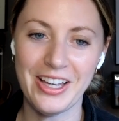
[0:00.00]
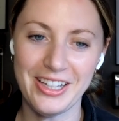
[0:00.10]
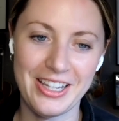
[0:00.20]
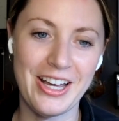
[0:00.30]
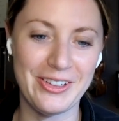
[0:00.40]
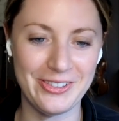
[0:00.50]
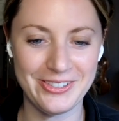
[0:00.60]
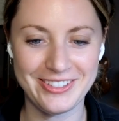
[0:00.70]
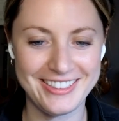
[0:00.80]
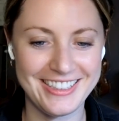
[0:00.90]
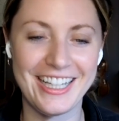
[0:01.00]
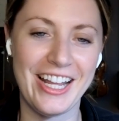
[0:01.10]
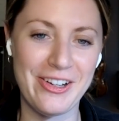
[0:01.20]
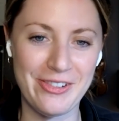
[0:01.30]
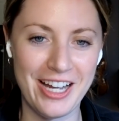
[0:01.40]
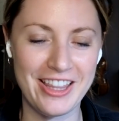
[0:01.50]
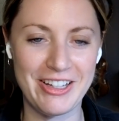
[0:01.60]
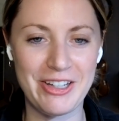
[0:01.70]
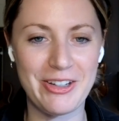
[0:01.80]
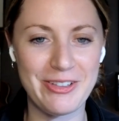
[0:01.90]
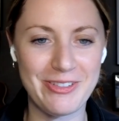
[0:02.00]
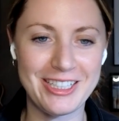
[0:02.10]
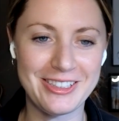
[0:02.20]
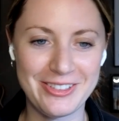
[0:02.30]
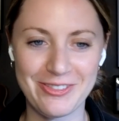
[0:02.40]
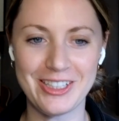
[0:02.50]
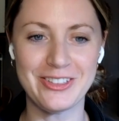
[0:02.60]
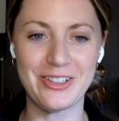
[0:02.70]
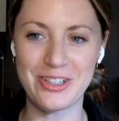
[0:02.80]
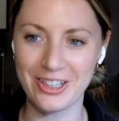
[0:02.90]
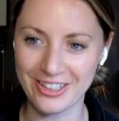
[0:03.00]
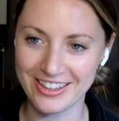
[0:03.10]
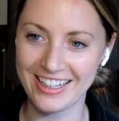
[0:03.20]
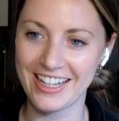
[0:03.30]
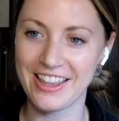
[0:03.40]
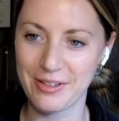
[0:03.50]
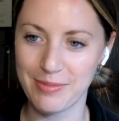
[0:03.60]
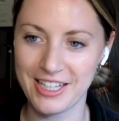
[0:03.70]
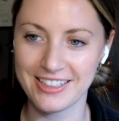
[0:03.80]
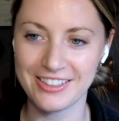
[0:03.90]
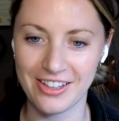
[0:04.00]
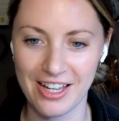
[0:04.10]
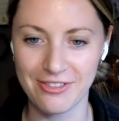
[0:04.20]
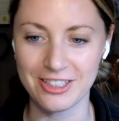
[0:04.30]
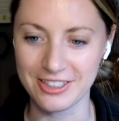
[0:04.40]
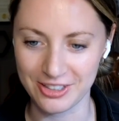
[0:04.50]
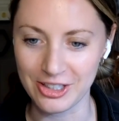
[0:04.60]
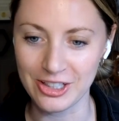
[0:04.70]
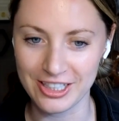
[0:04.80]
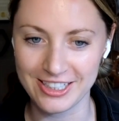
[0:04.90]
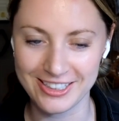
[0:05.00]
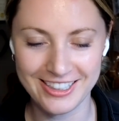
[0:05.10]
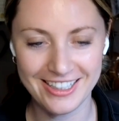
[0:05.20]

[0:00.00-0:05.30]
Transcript: No, no, I think you can rest rest assured that I think PSLF is good.